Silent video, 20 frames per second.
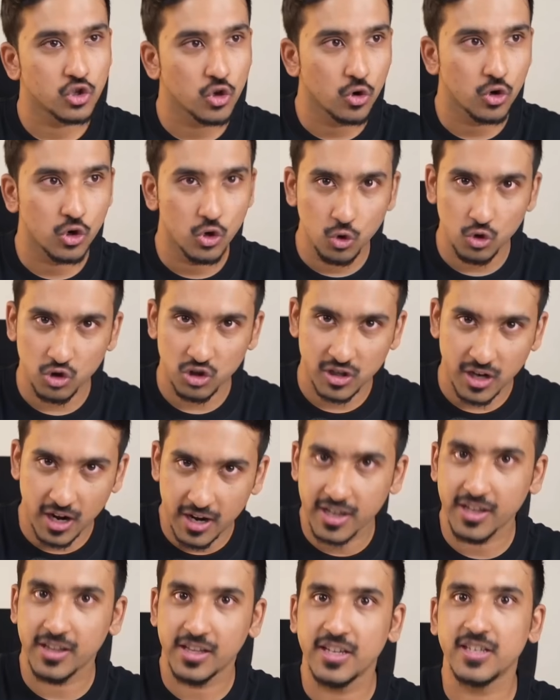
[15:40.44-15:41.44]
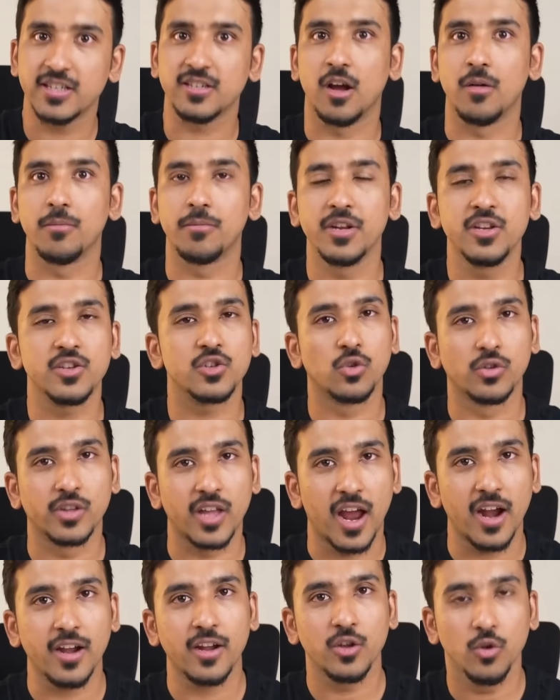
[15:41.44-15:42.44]
So do study these companies so
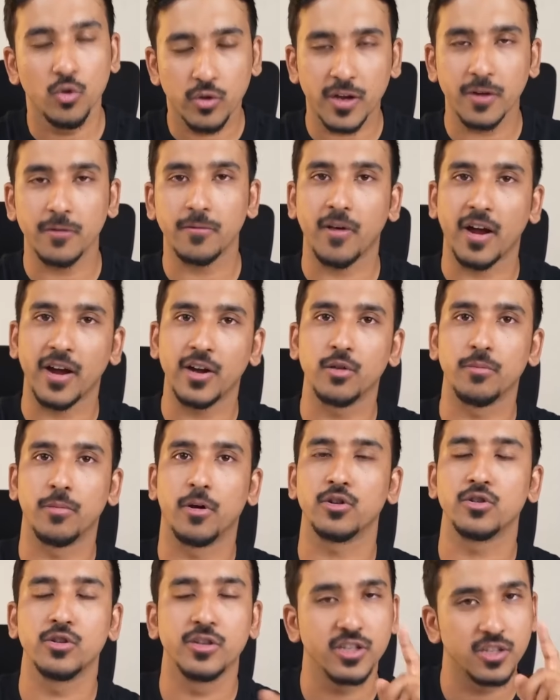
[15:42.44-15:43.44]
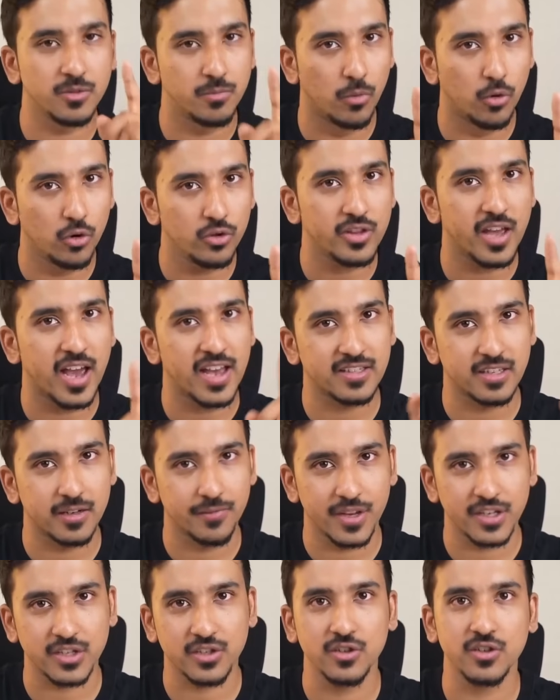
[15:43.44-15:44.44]
that you can find opportunities both as
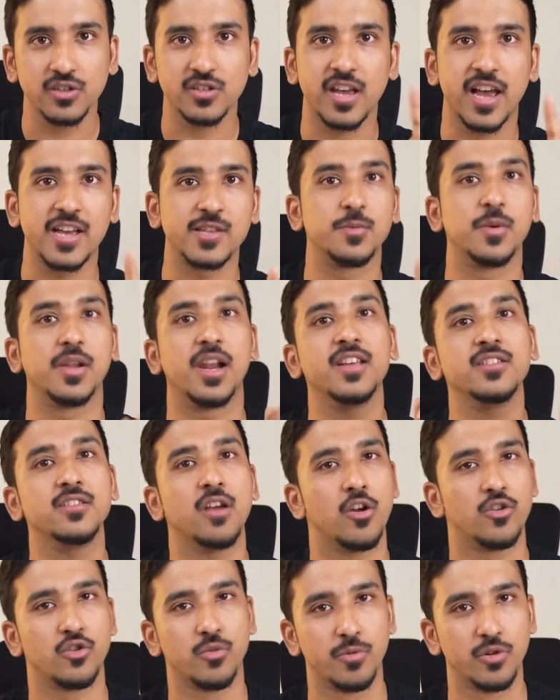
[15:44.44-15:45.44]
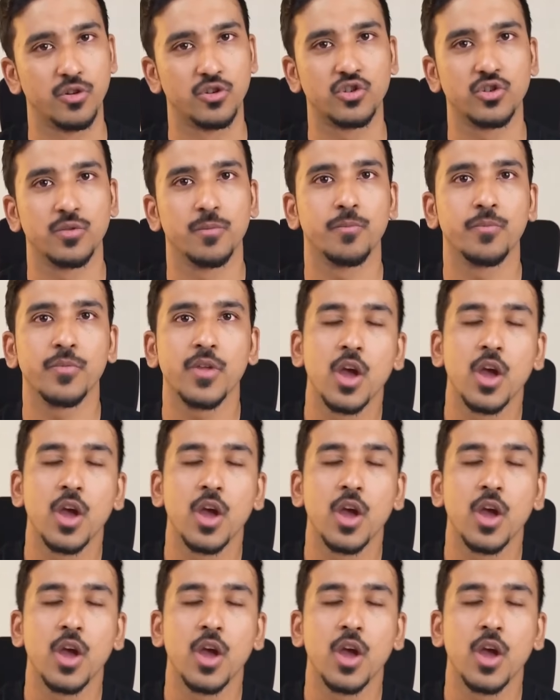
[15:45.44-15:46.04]
investors as well as entrepreneurs.